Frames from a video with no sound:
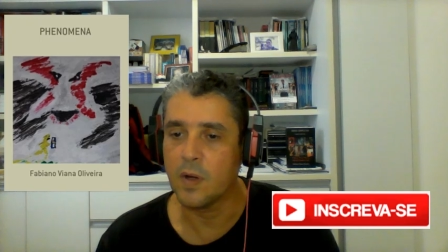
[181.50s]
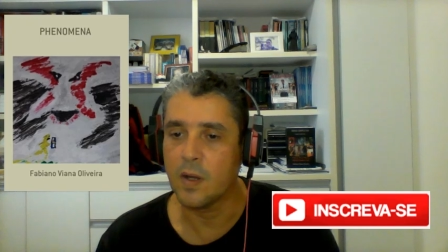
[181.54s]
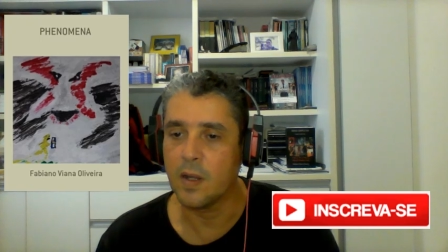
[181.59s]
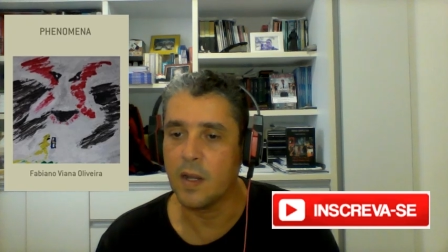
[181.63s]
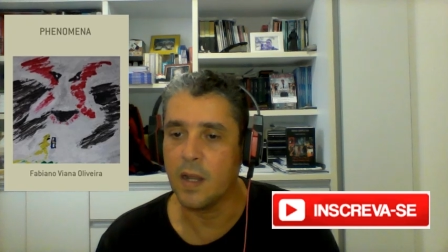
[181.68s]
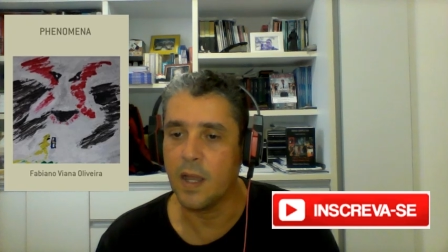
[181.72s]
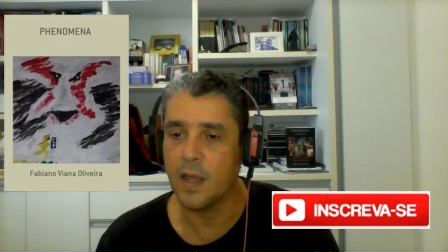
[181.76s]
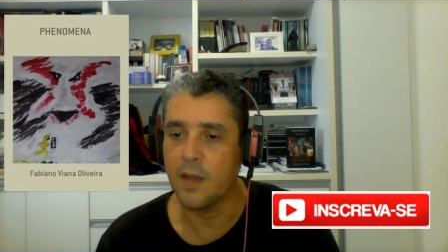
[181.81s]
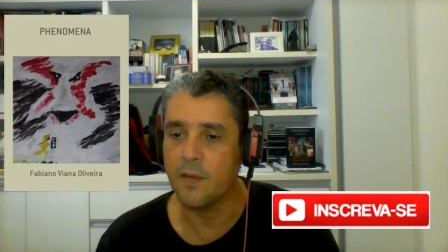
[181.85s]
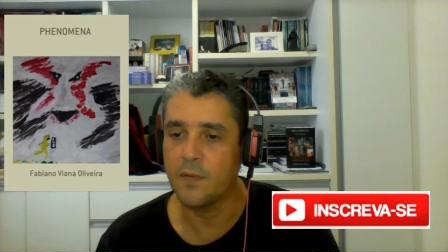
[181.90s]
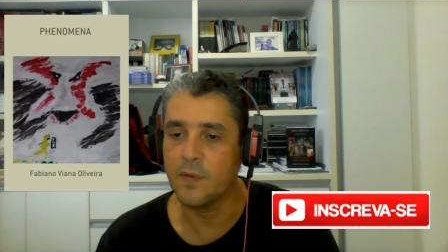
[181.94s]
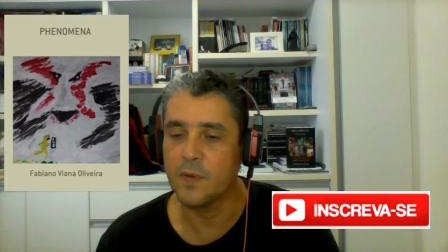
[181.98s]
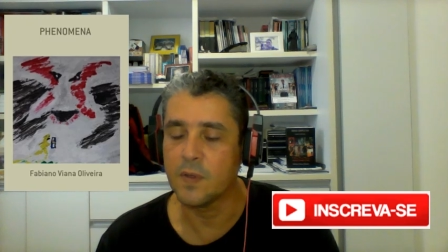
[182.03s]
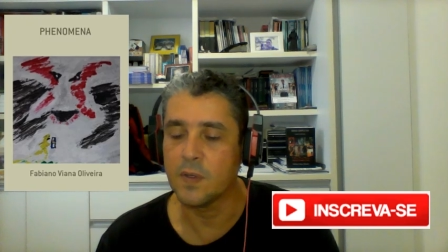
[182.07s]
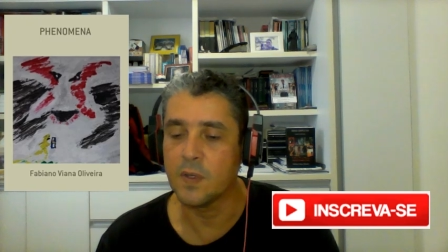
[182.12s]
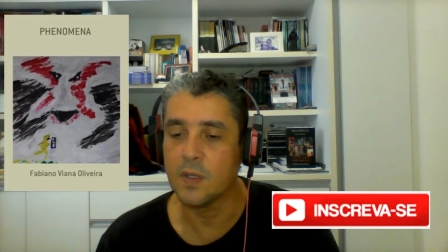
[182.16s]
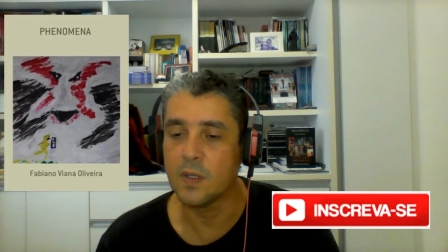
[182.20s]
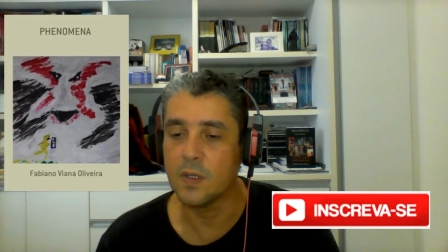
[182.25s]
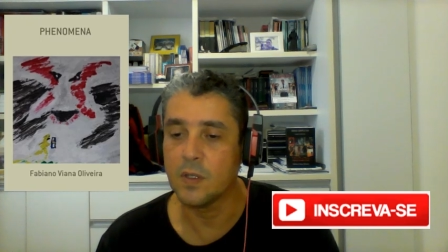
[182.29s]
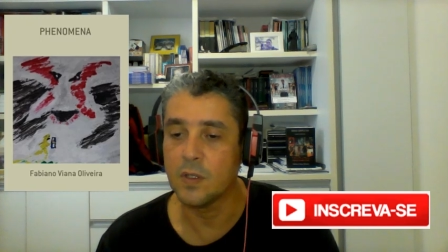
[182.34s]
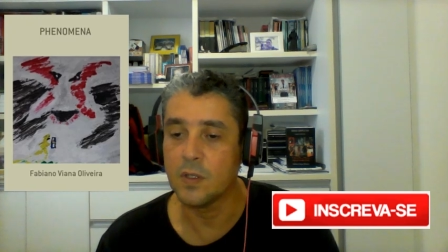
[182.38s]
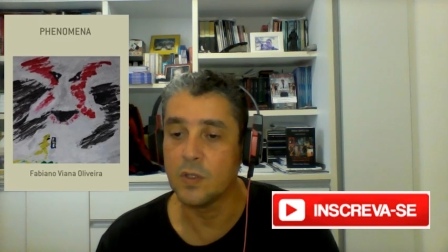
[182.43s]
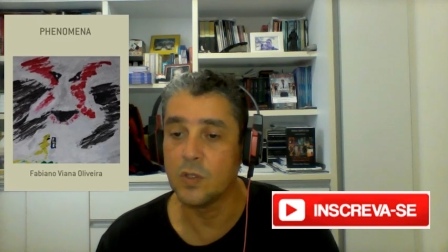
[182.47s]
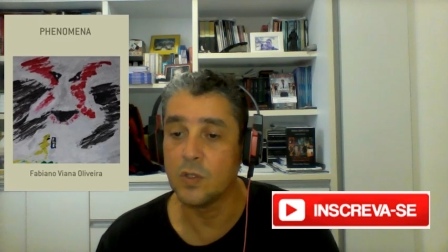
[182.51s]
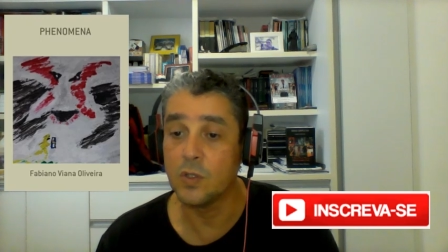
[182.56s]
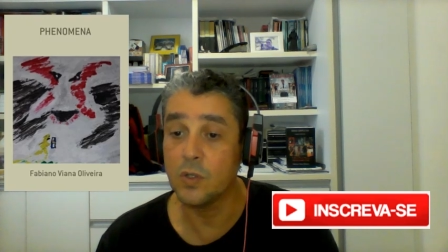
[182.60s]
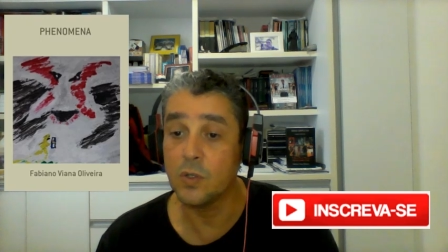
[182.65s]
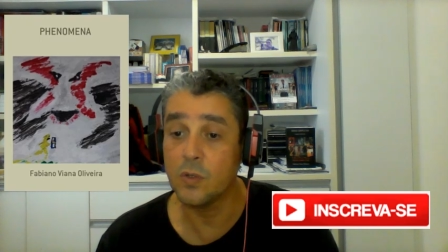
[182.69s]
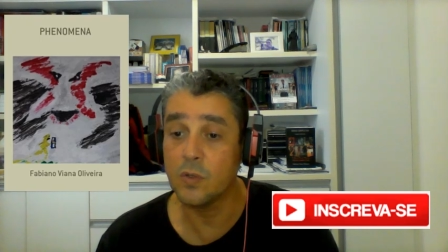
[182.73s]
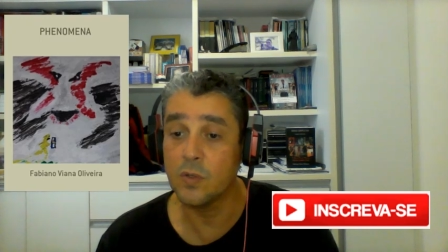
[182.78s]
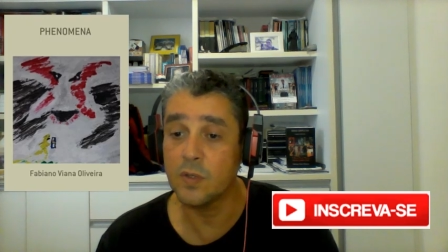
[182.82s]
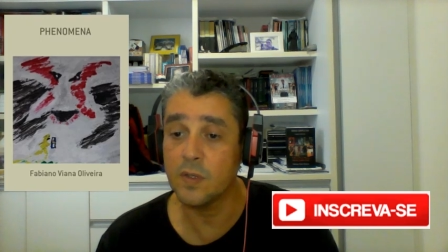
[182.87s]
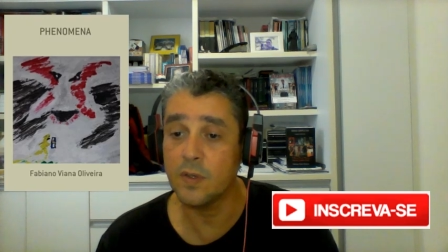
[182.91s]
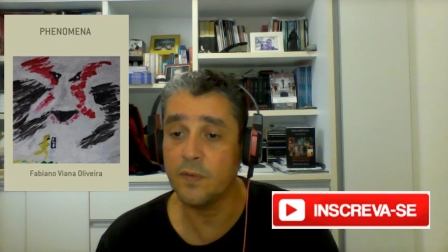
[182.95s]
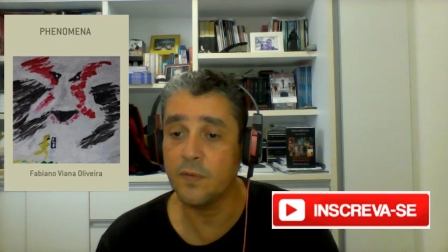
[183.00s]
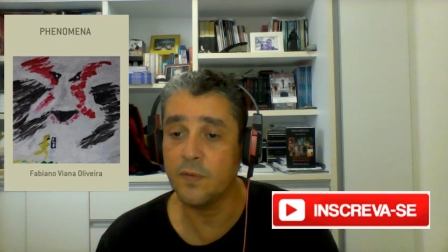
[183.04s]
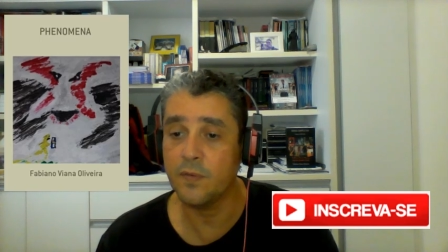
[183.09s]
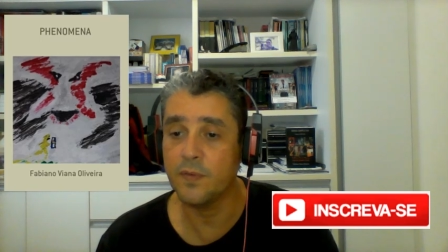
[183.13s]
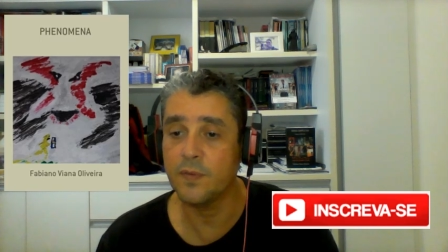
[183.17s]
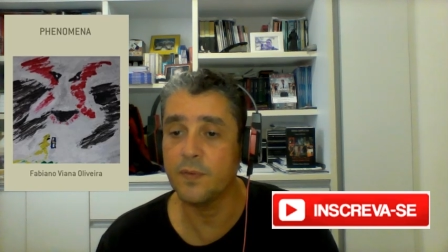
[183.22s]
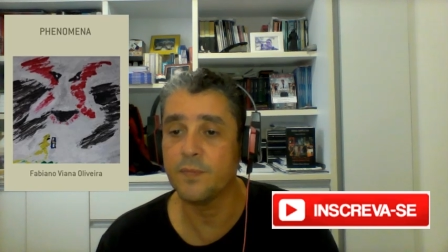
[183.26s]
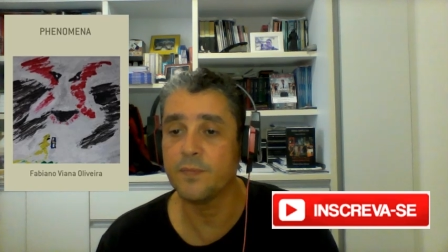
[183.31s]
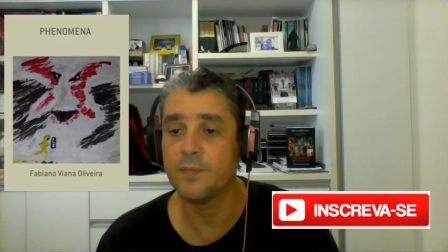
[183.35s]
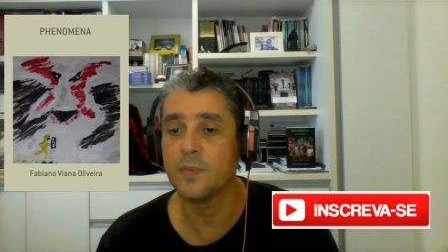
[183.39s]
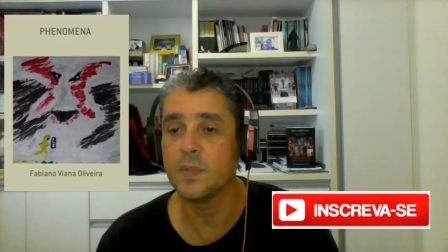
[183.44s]
I left,
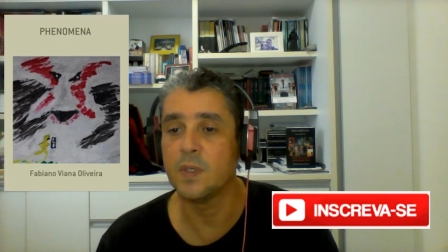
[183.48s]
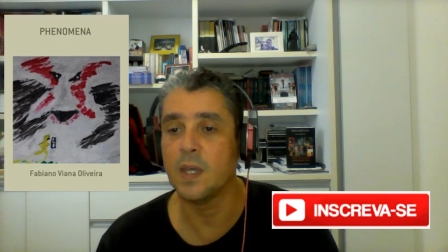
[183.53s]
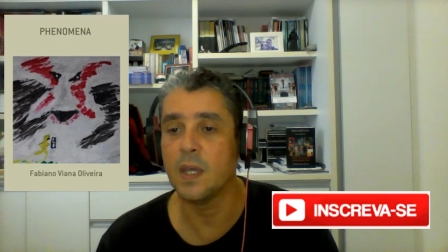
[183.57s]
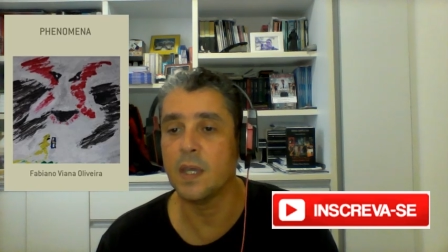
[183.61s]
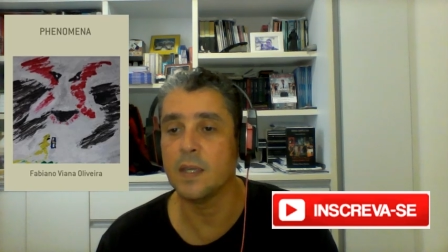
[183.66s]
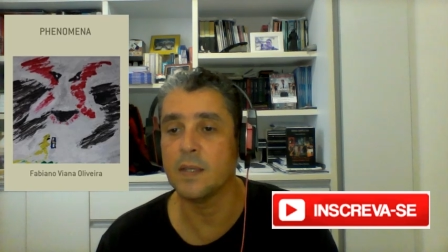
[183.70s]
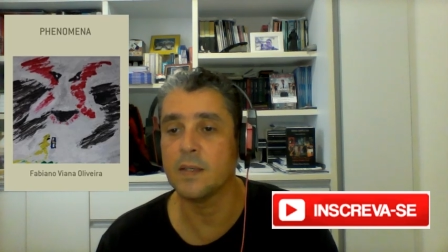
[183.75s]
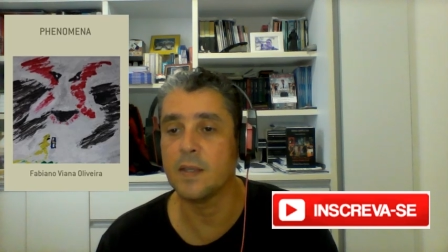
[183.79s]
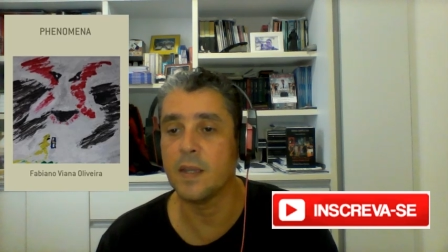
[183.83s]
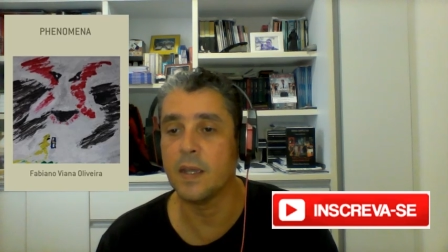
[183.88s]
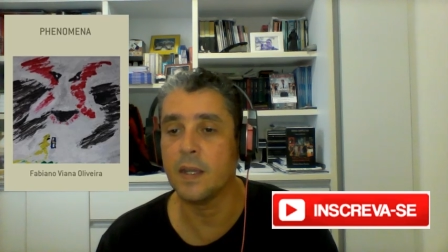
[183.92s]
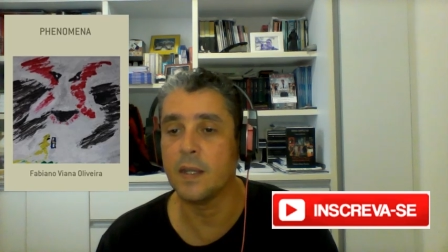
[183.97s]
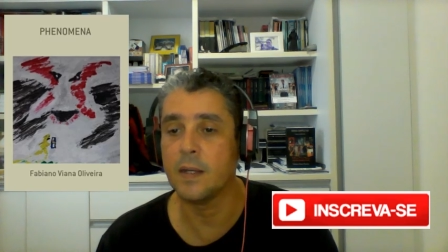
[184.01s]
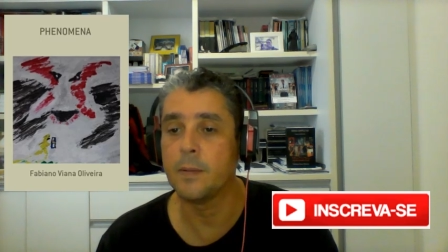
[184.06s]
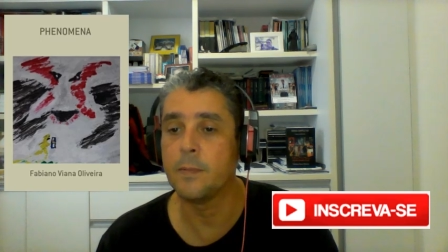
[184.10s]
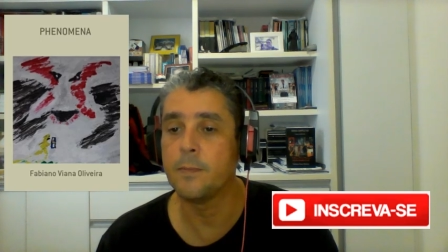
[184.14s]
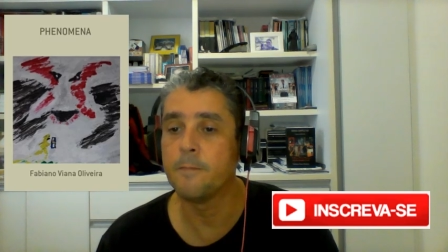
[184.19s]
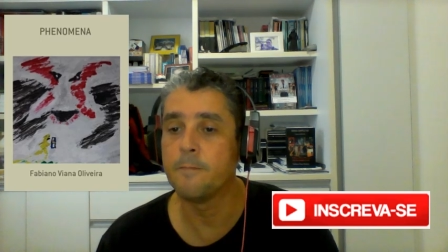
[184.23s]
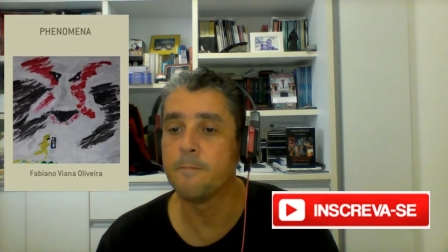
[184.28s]
"Joseph?" "Yes, Dad."